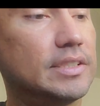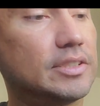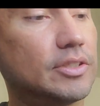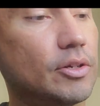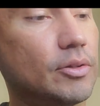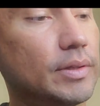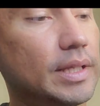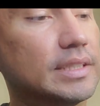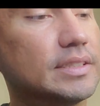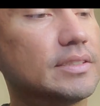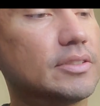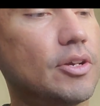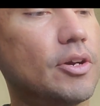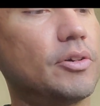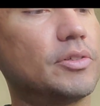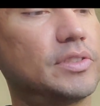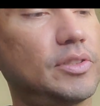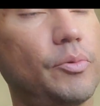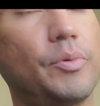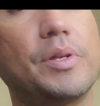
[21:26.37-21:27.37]
So let's
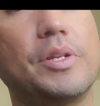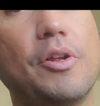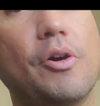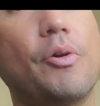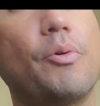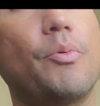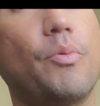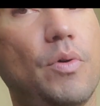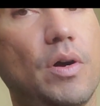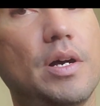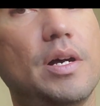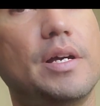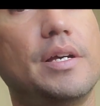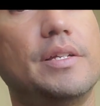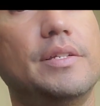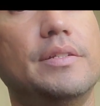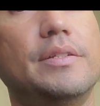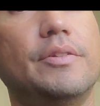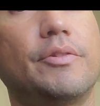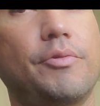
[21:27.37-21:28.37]
go. So we know
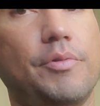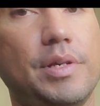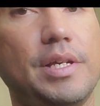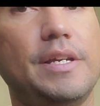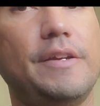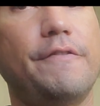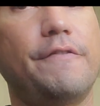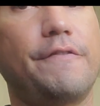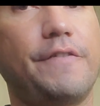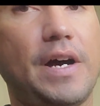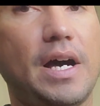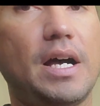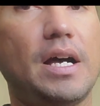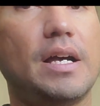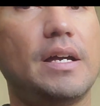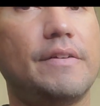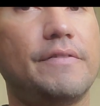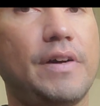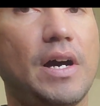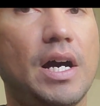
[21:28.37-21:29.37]
1, 3,
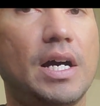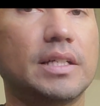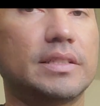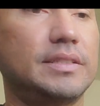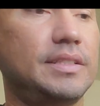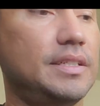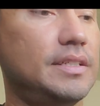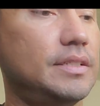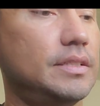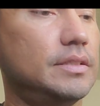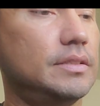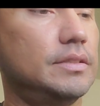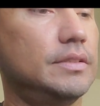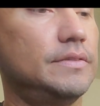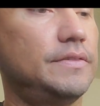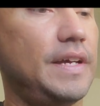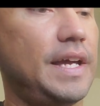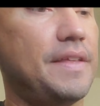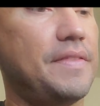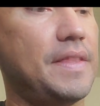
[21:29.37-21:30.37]
5,
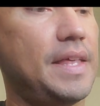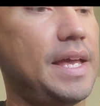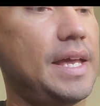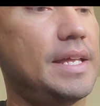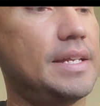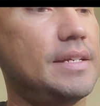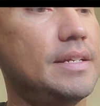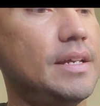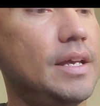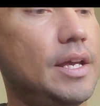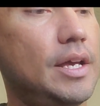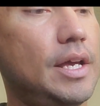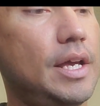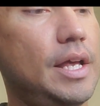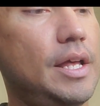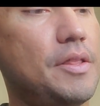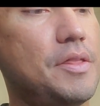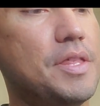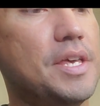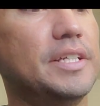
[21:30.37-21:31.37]
octave, and then
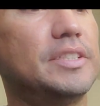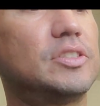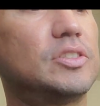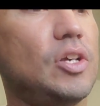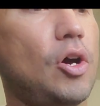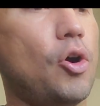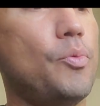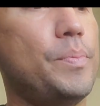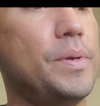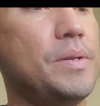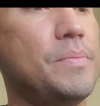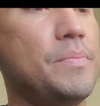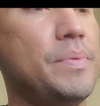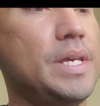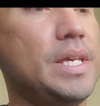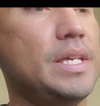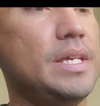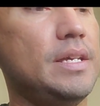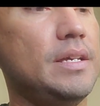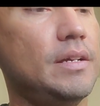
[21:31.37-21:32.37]
this open
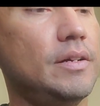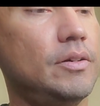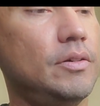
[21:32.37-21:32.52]
B.